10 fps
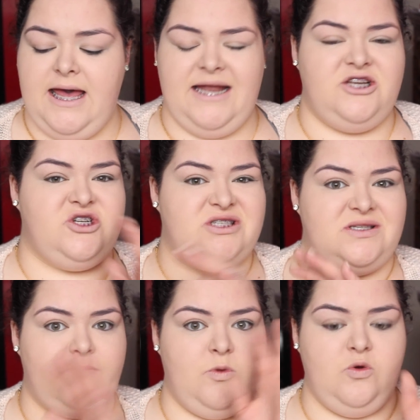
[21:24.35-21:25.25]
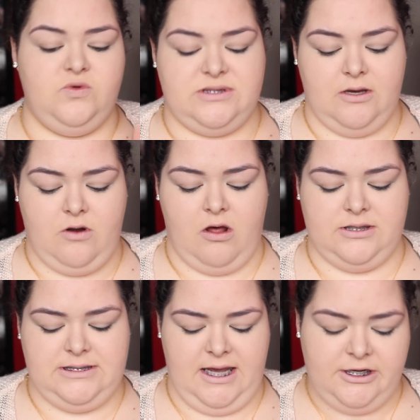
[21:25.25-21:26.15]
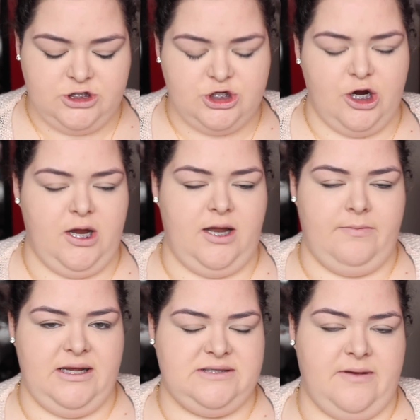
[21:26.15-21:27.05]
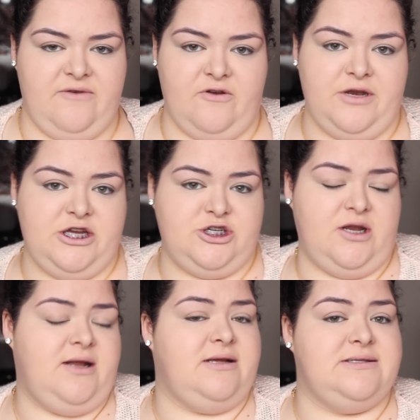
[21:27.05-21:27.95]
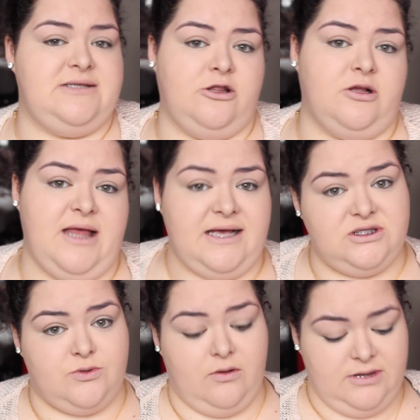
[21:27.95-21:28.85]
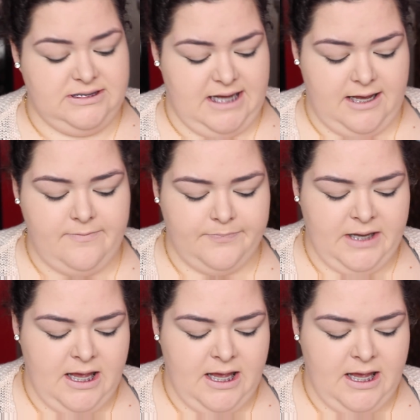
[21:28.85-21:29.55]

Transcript: and it just smooths out all texture and makes my foundation and concealer last throughout the day.